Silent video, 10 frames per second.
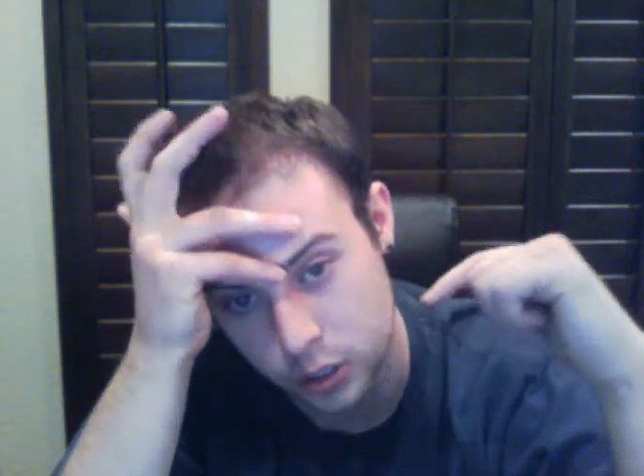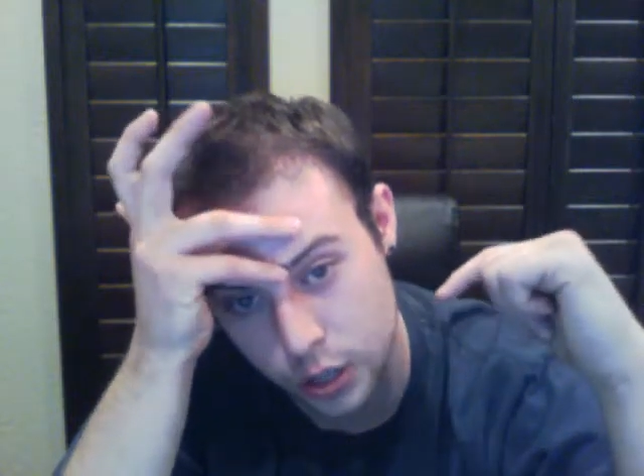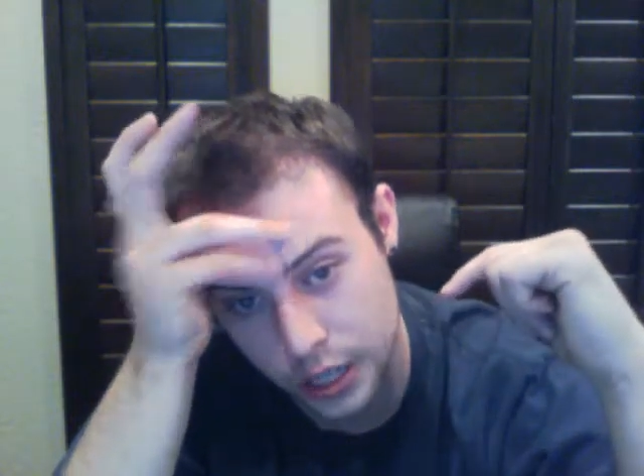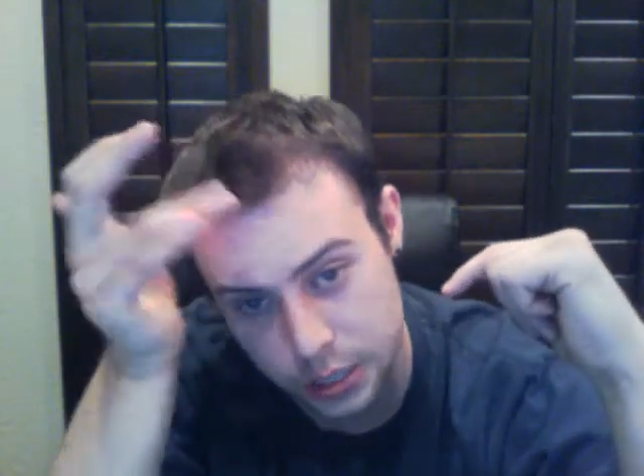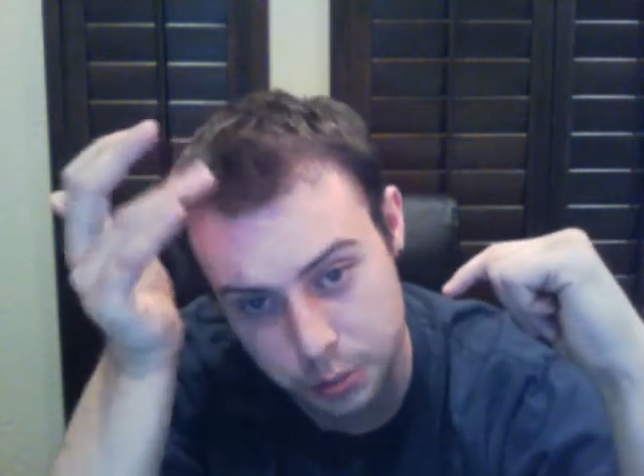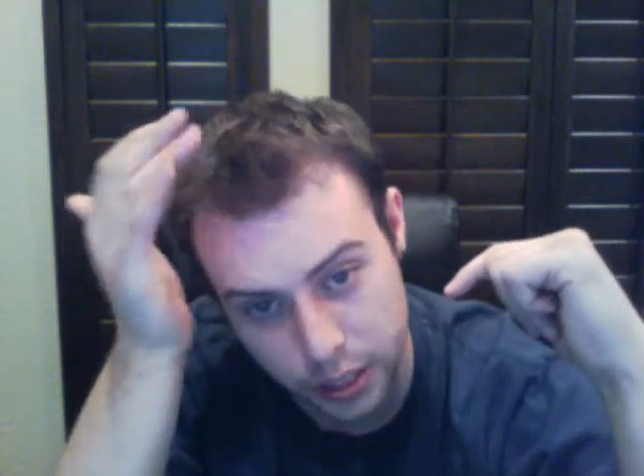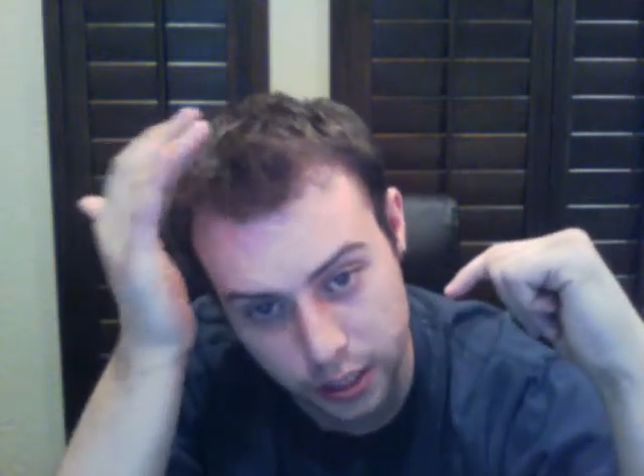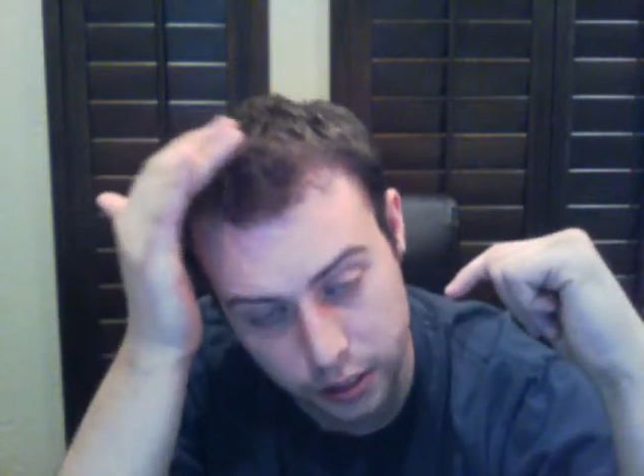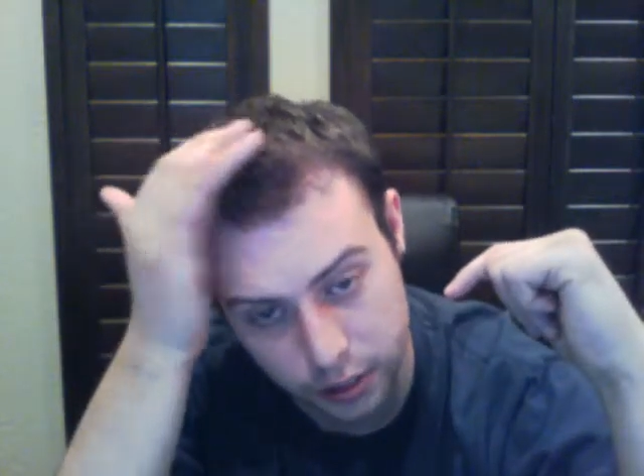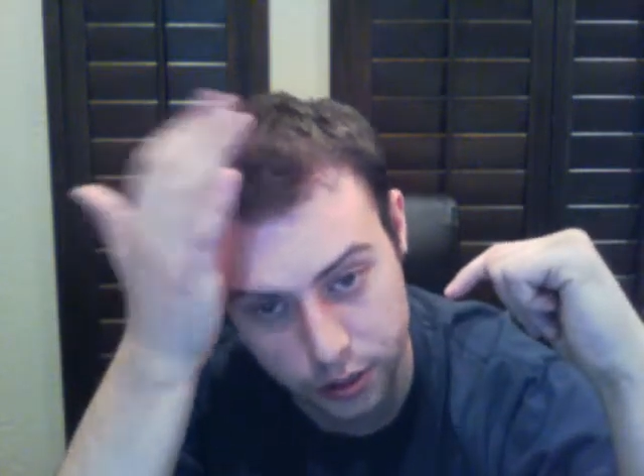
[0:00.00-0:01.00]

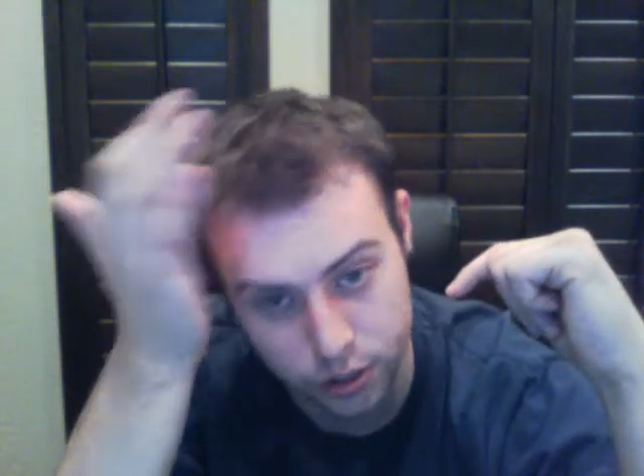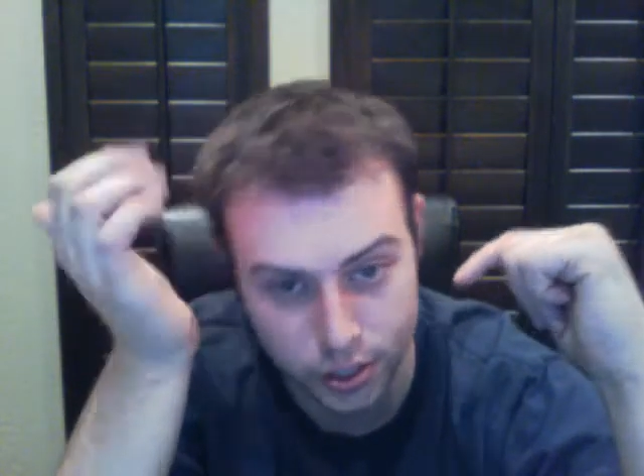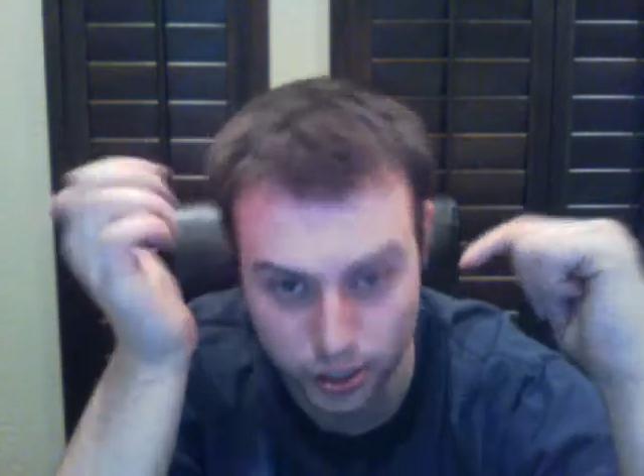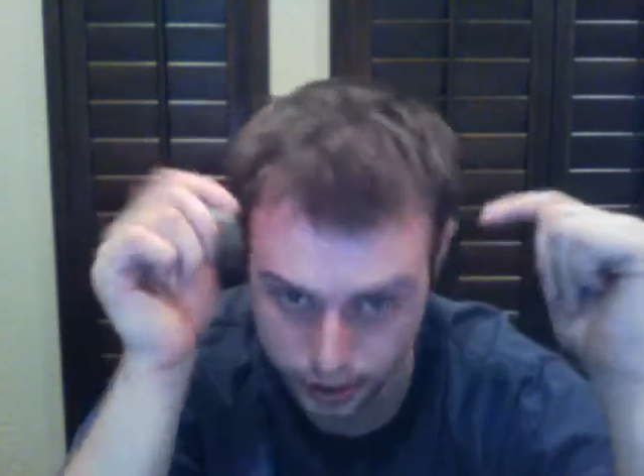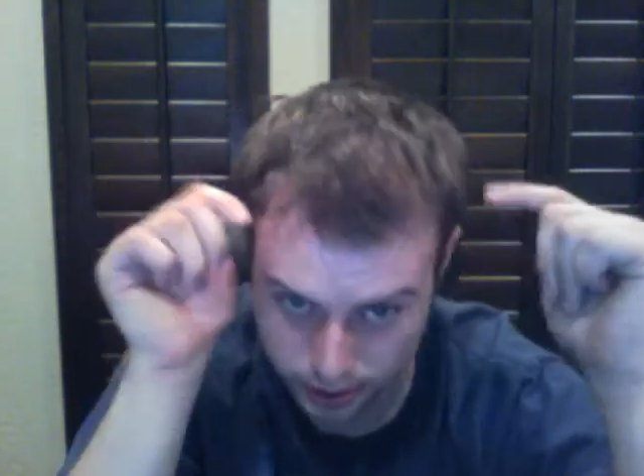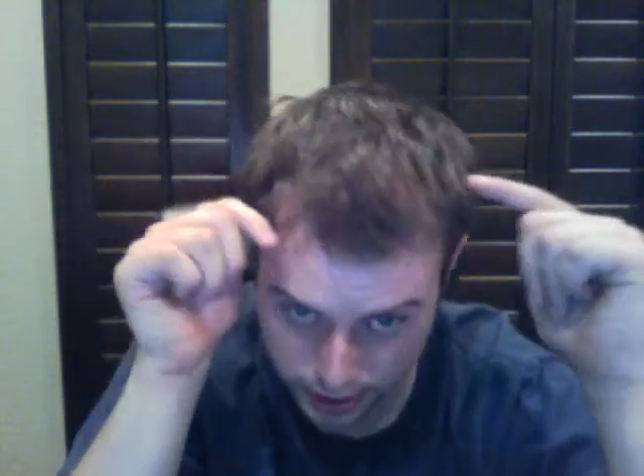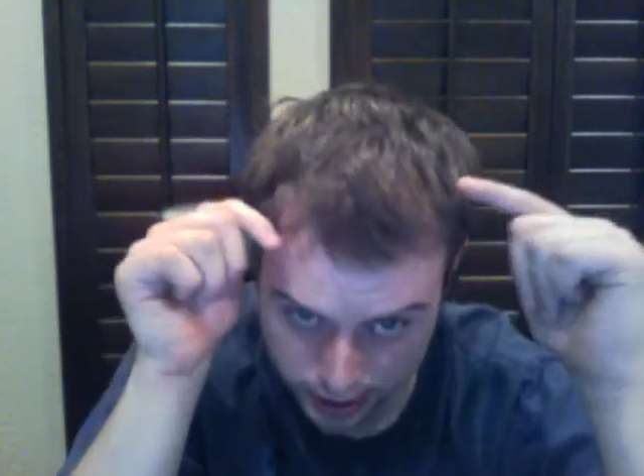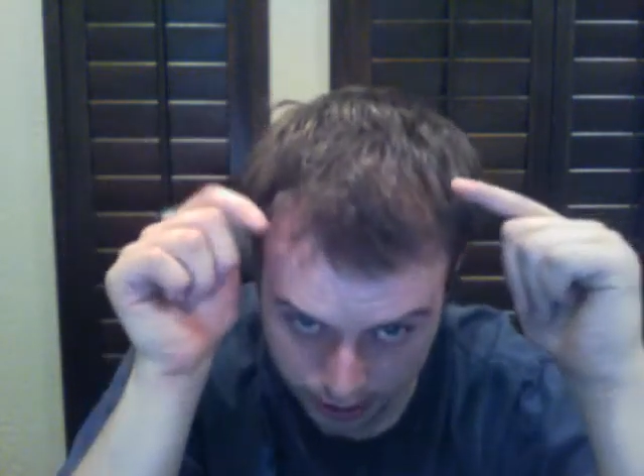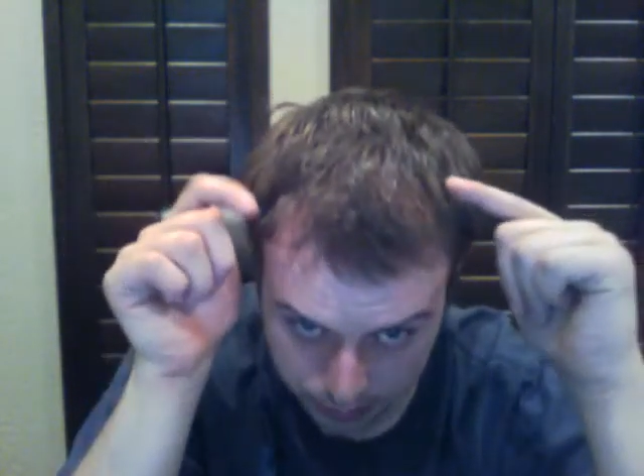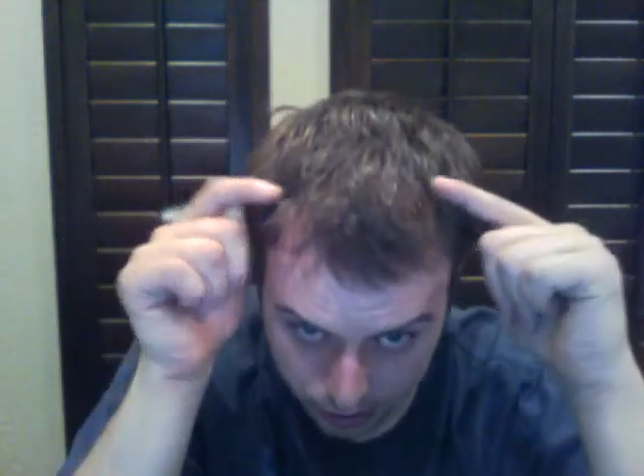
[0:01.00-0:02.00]
transplant, it would just look
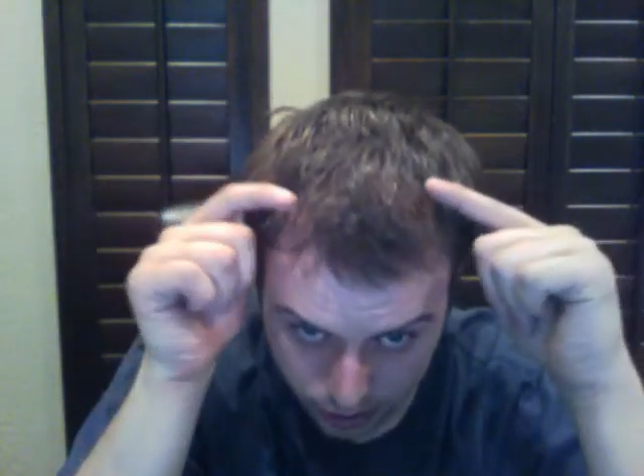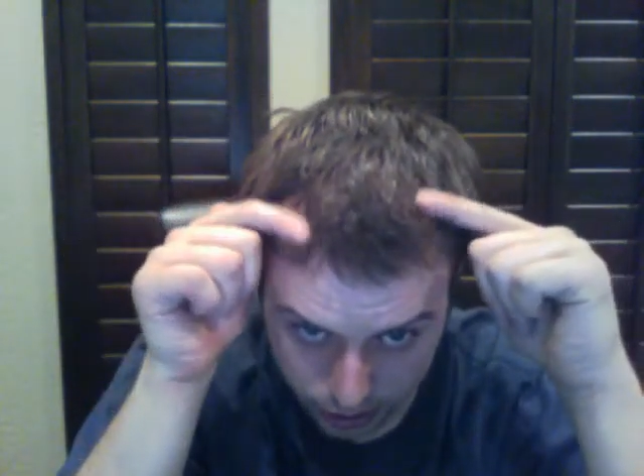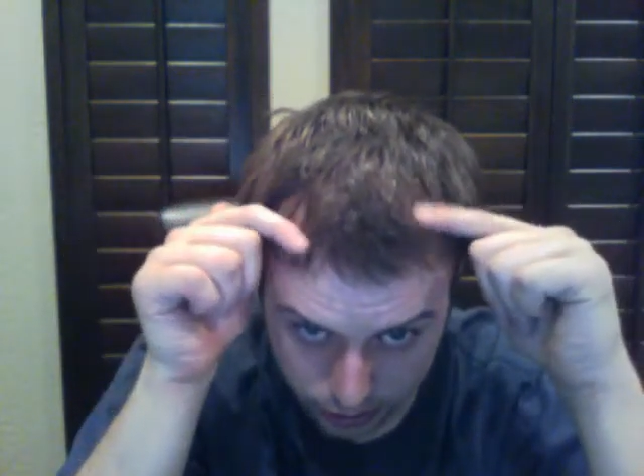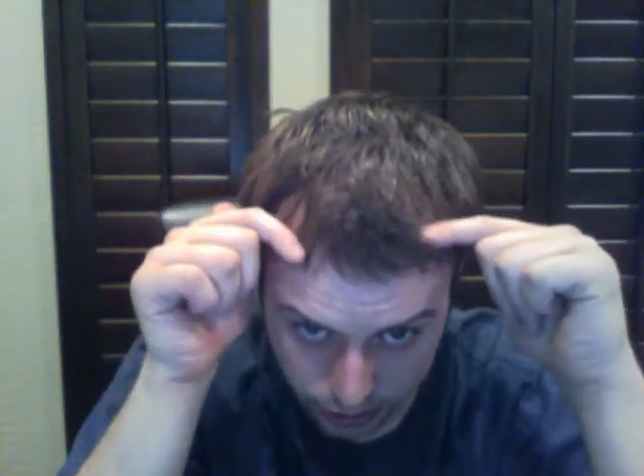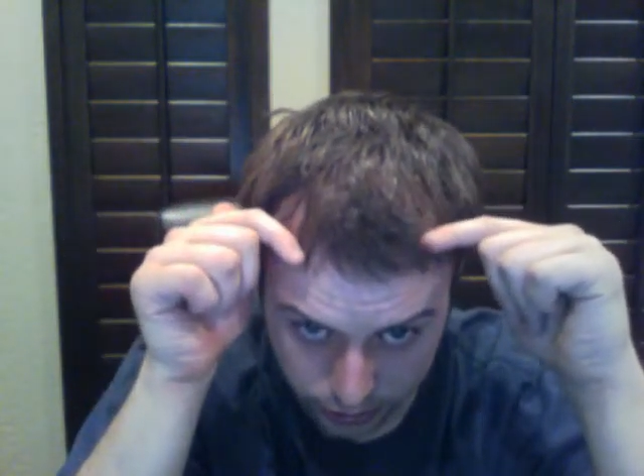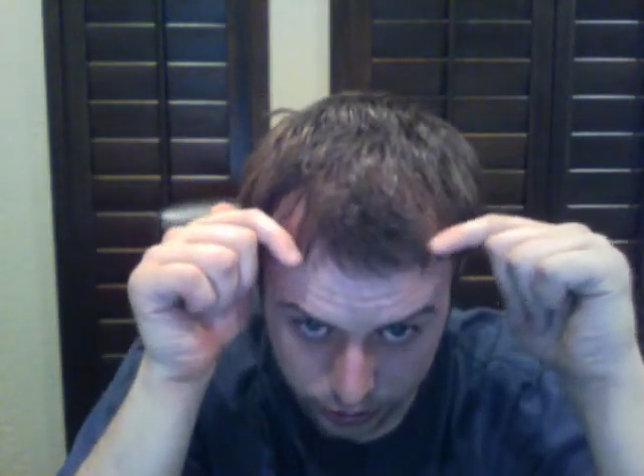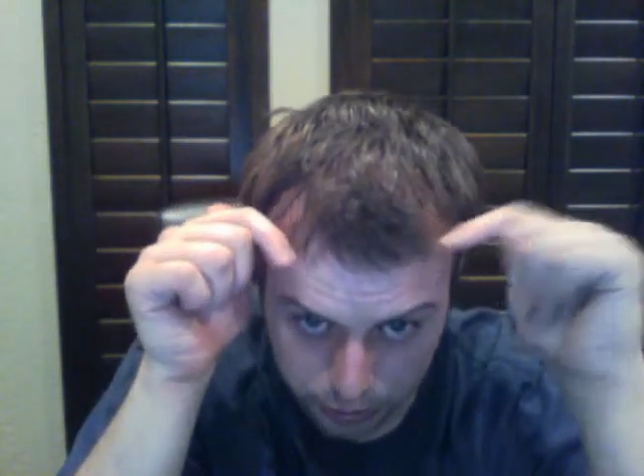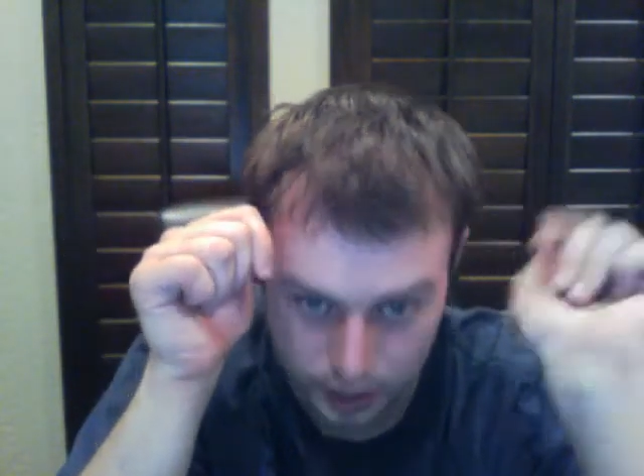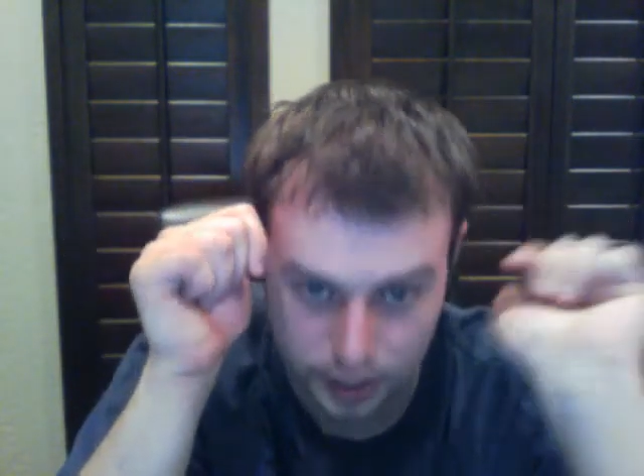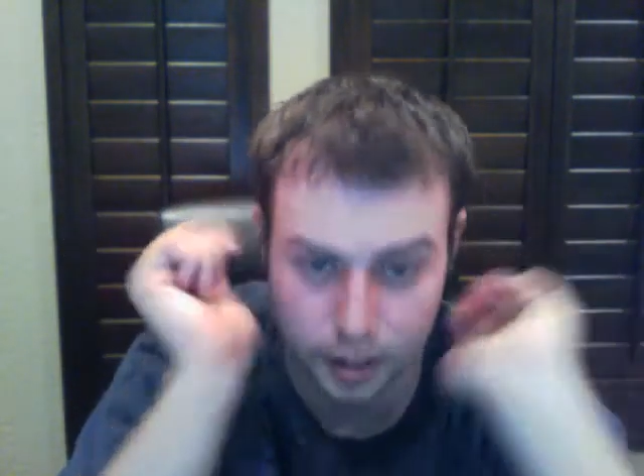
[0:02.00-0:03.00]
like I'm starting to lose
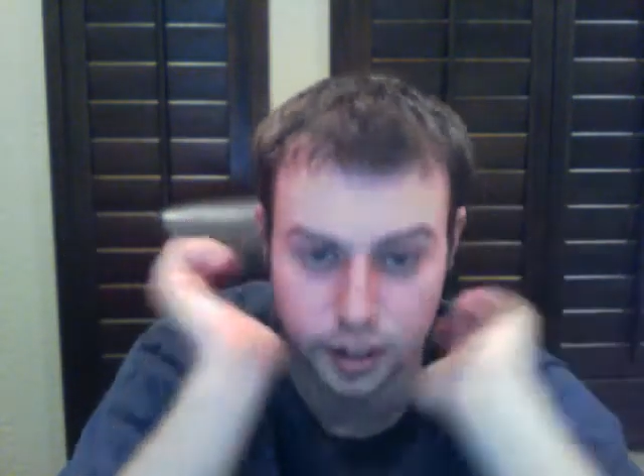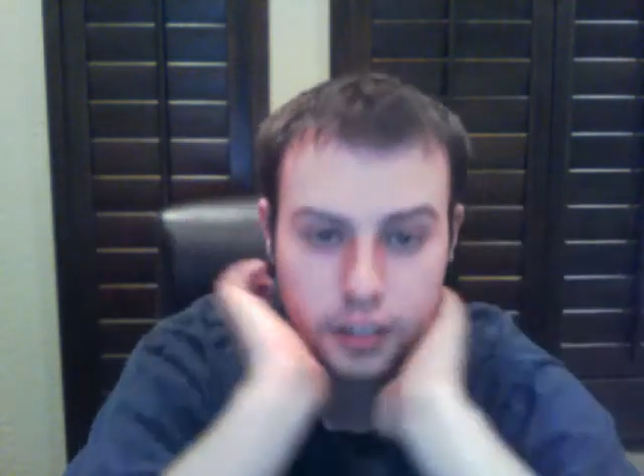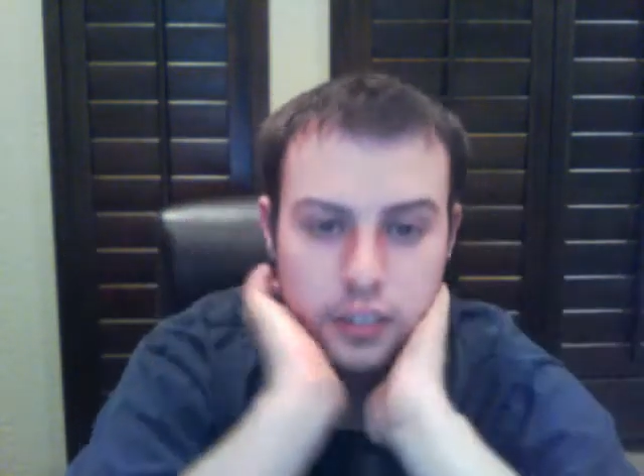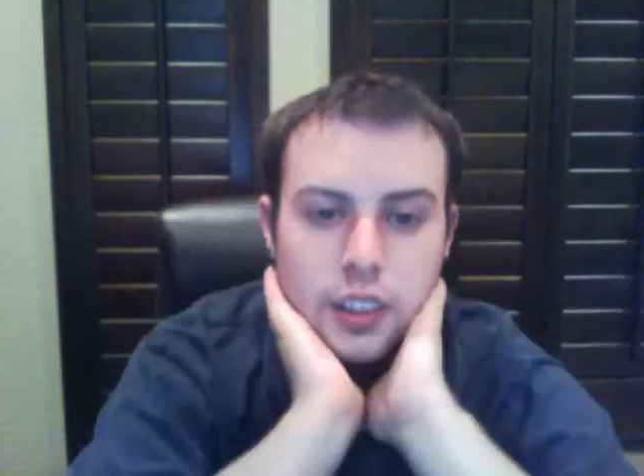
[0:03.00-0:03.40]
my hair.